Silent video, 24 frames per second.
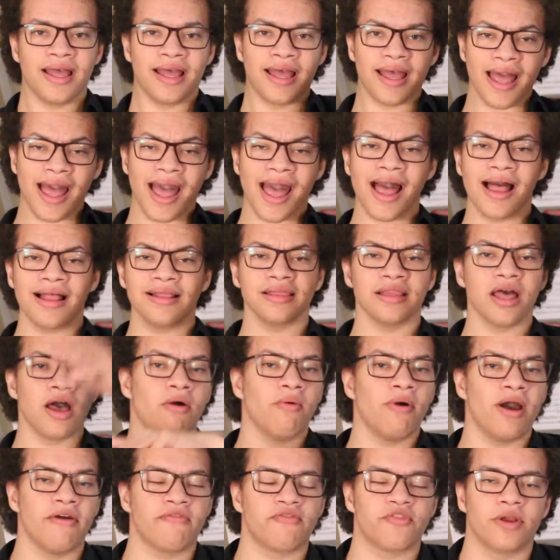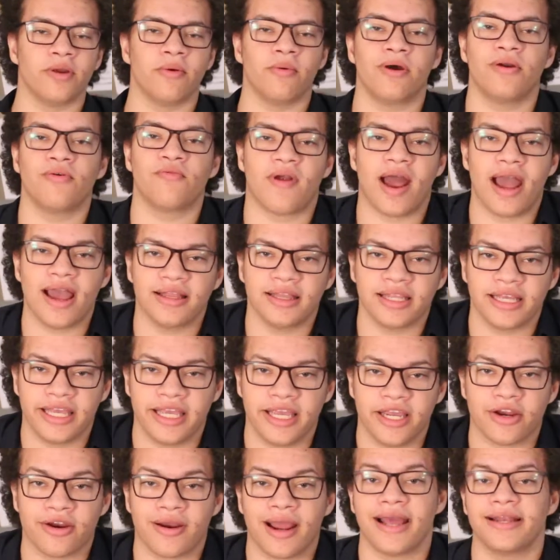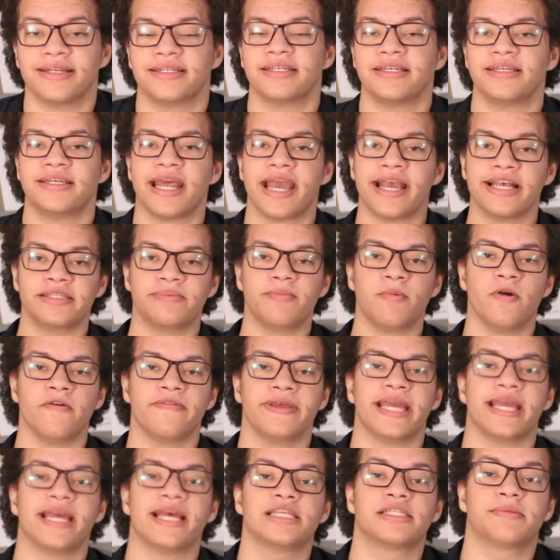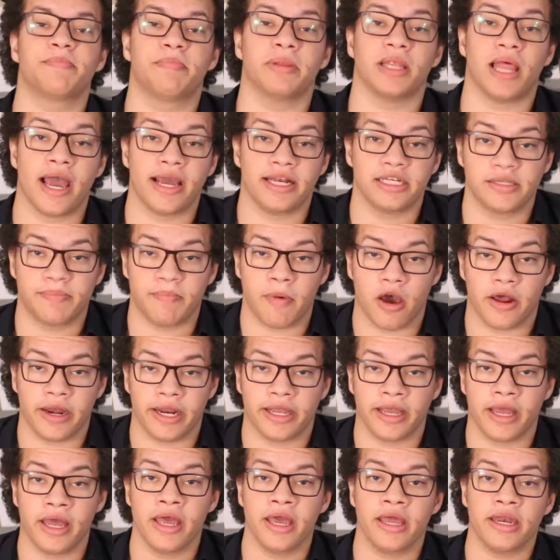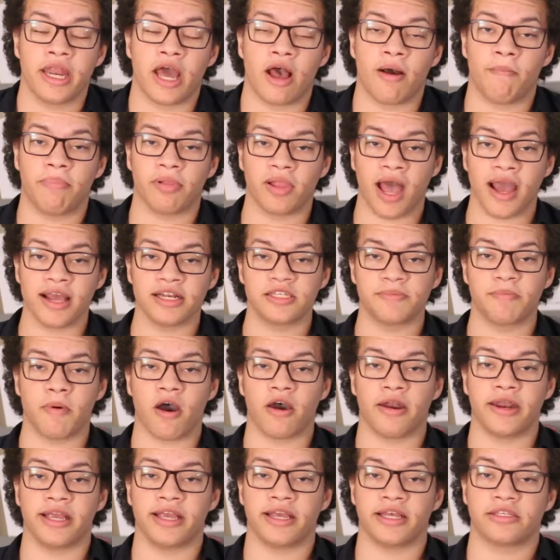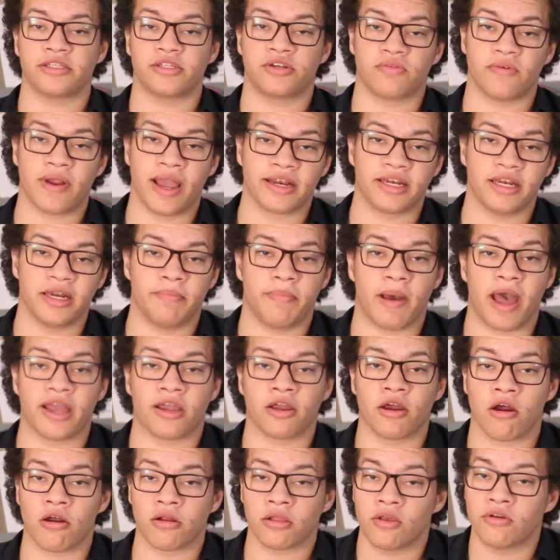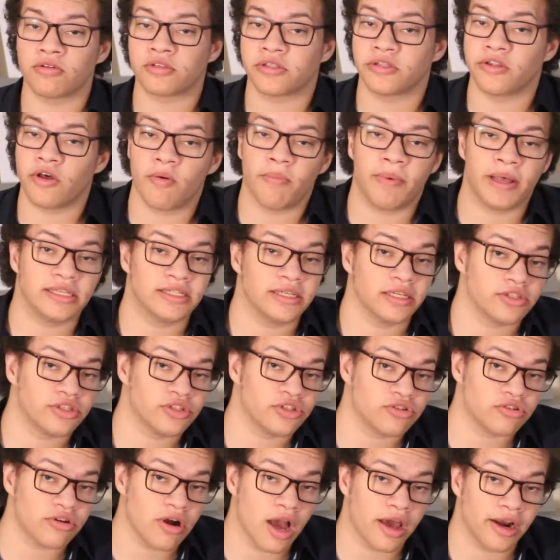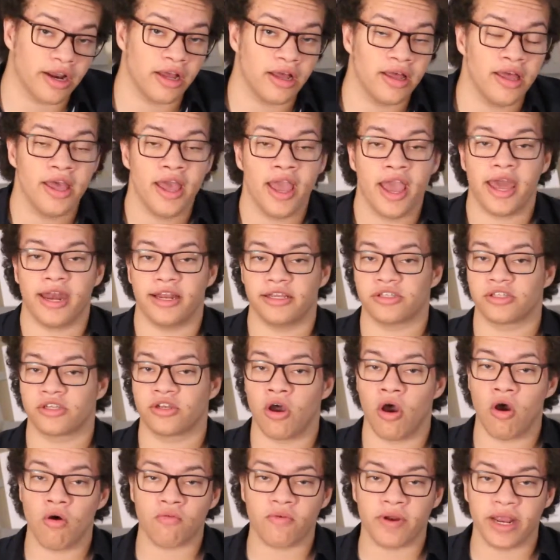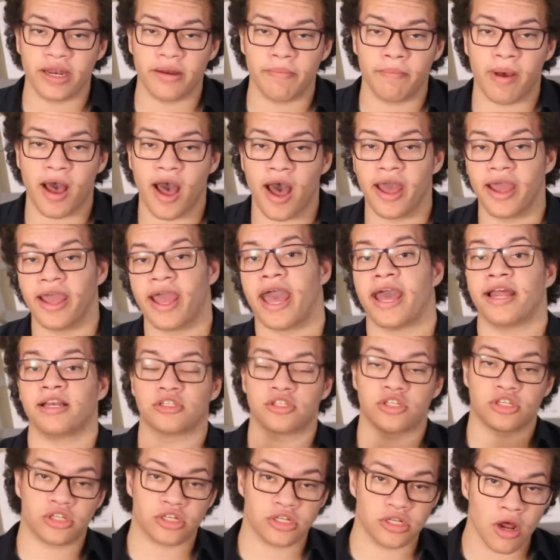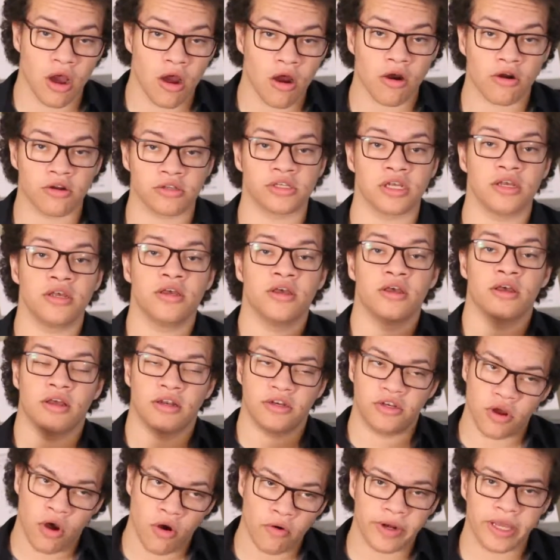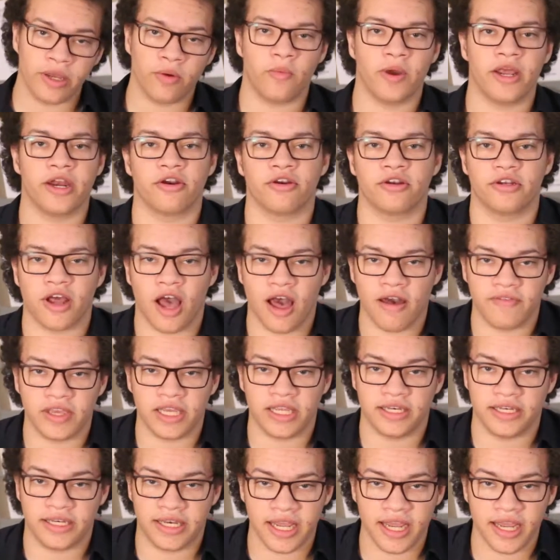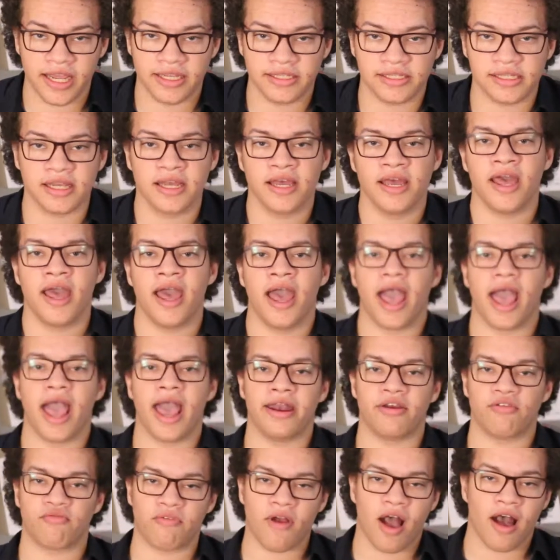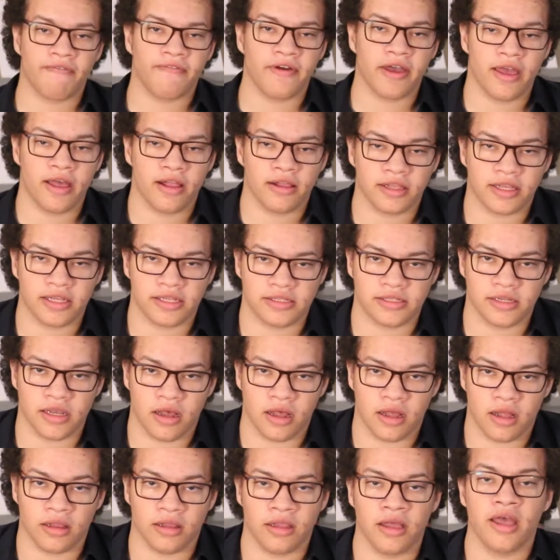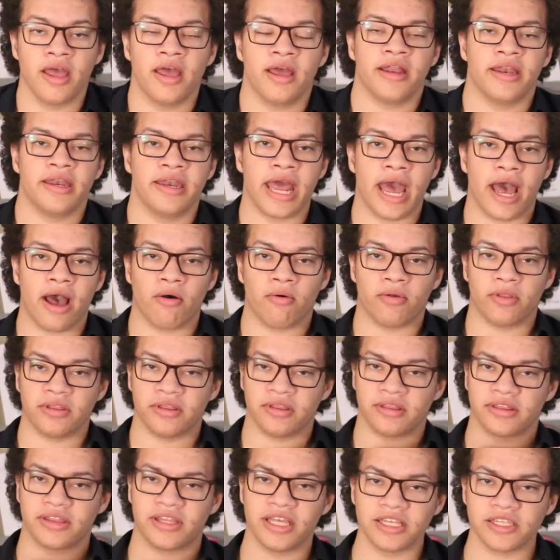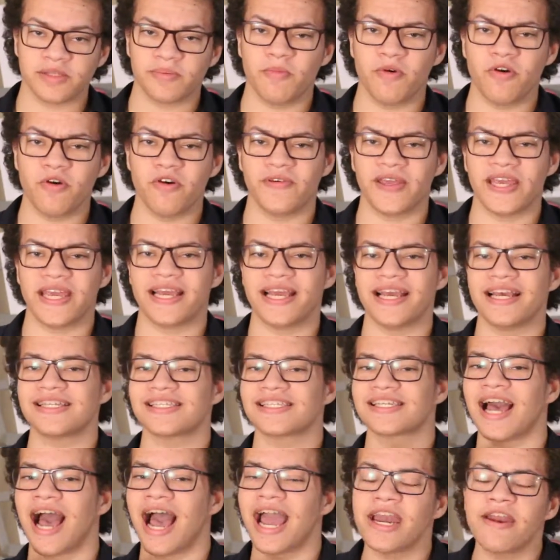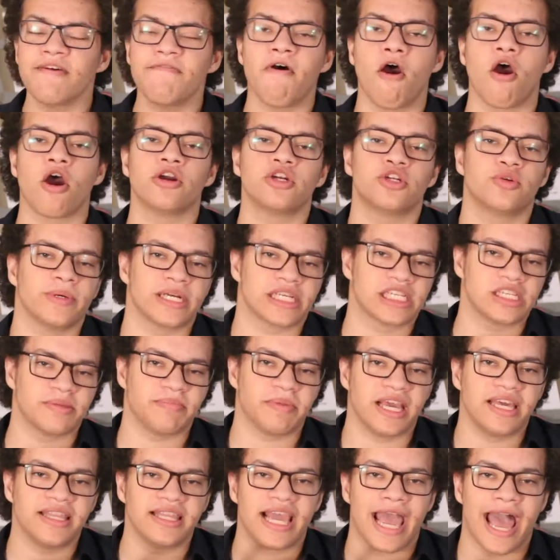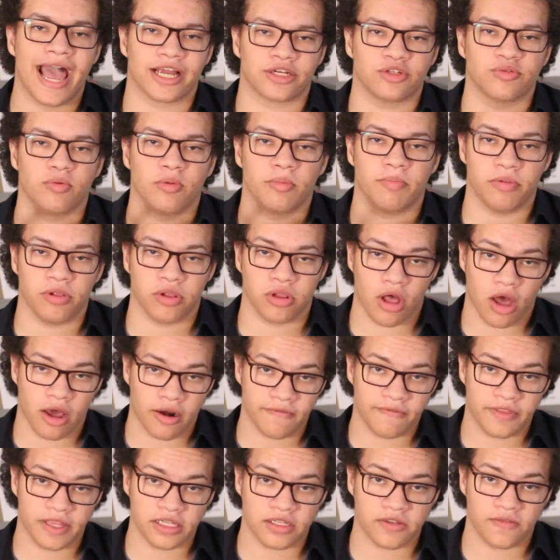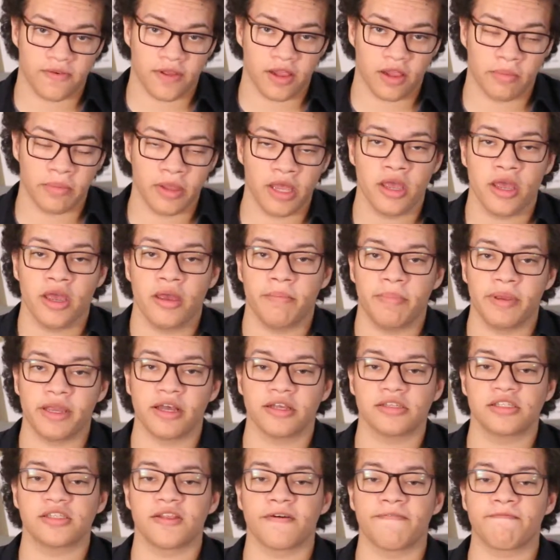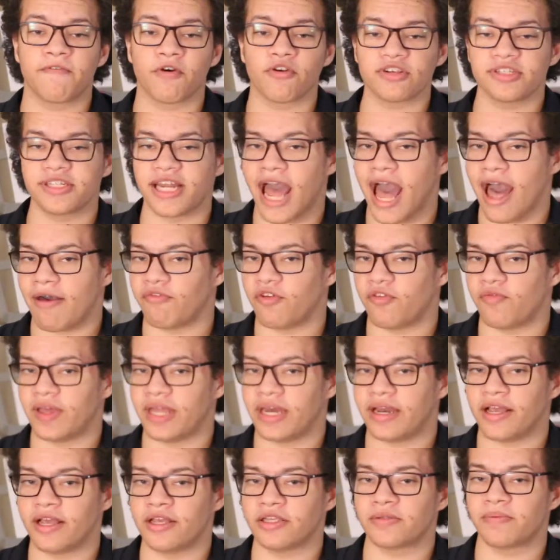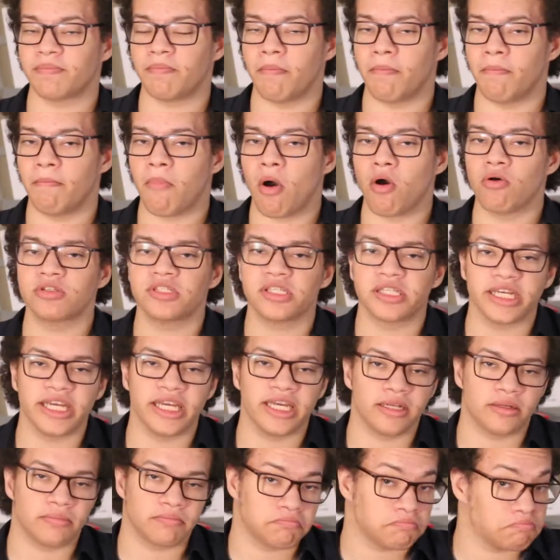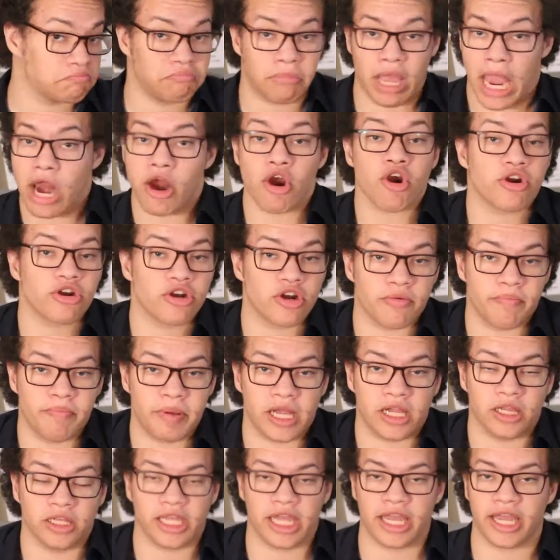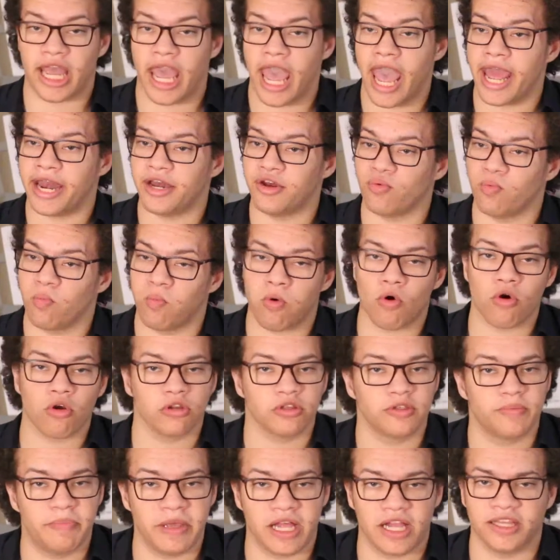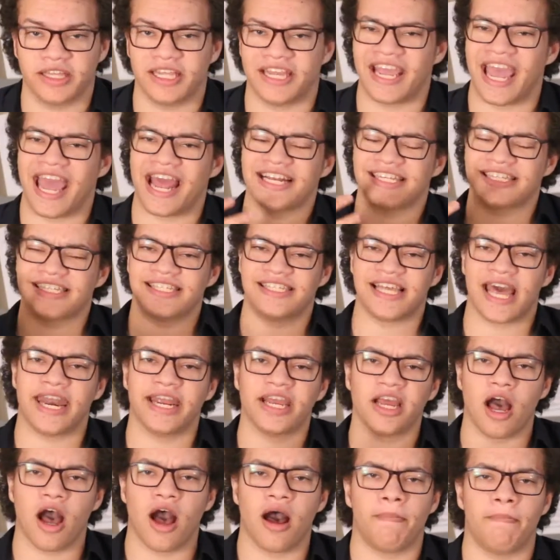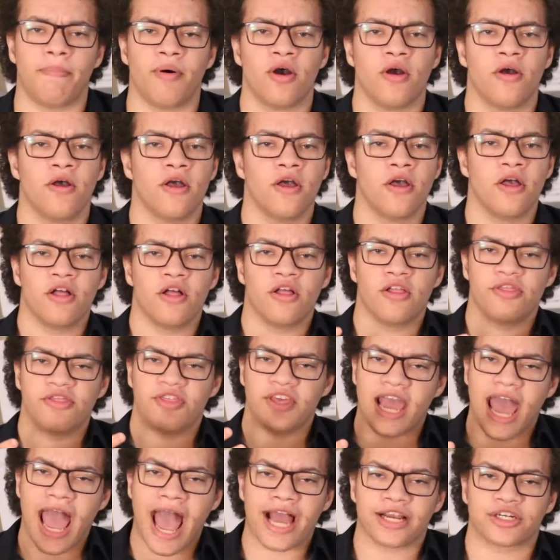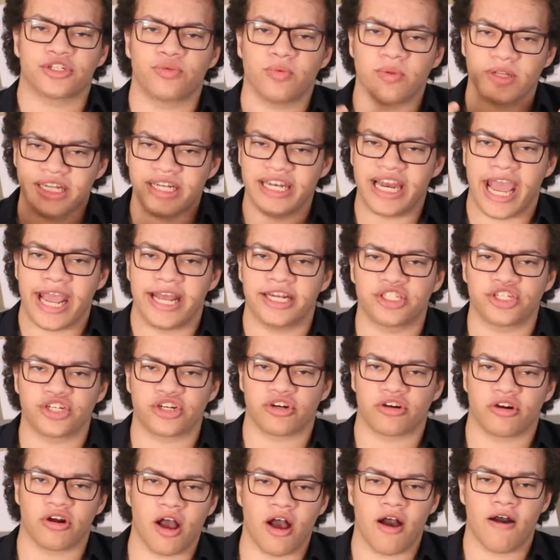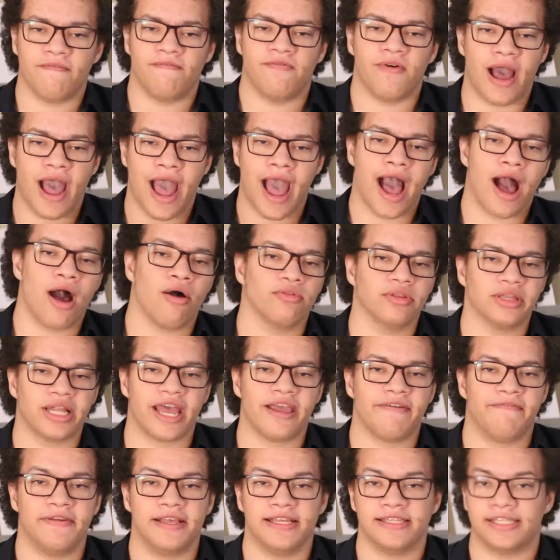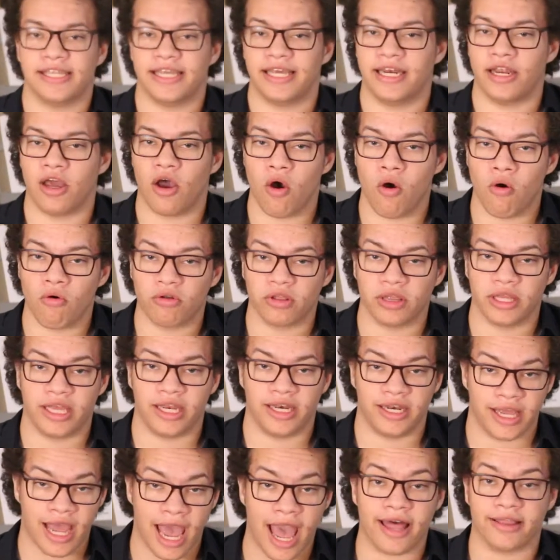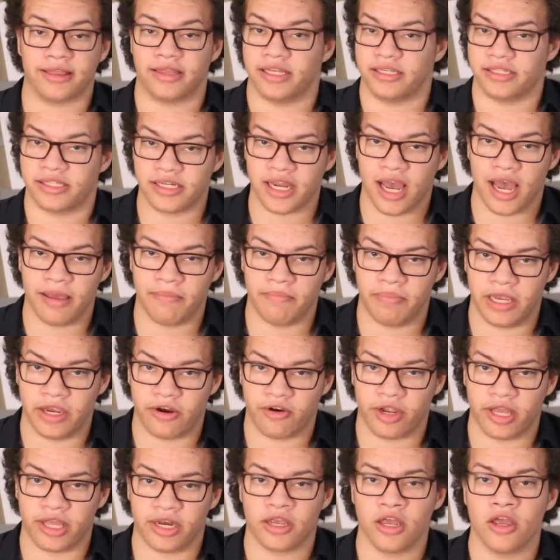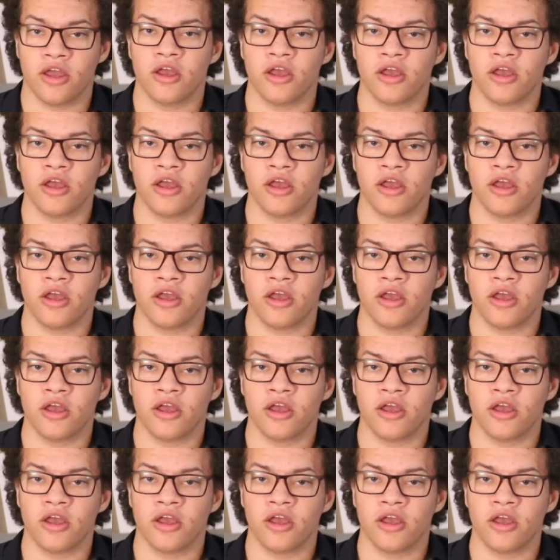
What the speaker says: Hello everyone, Riley here, and today's movie is Blindspotting. Now, Blindspotting is directed by Carlos Lopez Estrada and is co-written by and stars Tony winner David Diggs and Rafael Casal. Now, this movie, it's kind of hard to explain the actual plot of this film because the first half of it is mostly character building and world building and setting up the actual nature of how life is in Oakland at this time period.